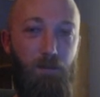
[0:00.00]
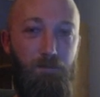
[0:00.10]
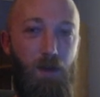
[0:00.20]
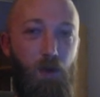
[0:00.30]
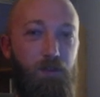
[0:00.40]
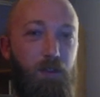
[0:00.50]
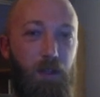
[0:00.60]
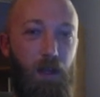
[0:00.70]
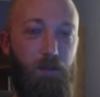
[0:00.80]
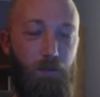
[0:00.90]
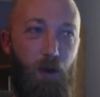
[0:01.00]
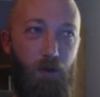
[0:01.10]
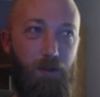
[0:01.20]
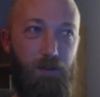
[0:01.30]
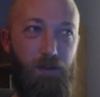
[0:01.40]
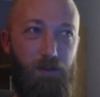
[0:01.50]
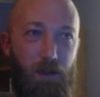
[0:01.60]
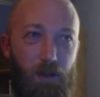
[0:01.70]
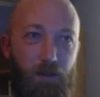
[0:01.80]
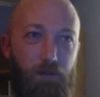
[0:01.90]
most of the other parts
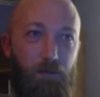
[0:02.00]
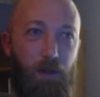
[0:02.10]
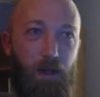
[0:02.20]
of